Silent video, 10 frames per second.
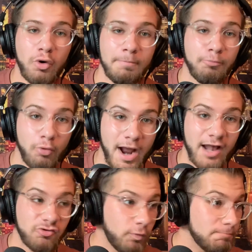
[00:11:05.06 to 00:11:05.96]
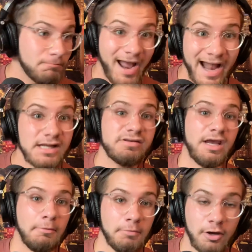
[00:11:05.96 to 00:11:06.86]
impressed with any team
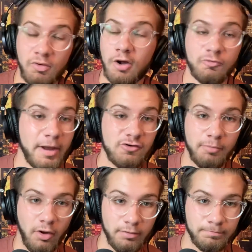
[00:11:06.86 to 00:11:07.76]
across baseball.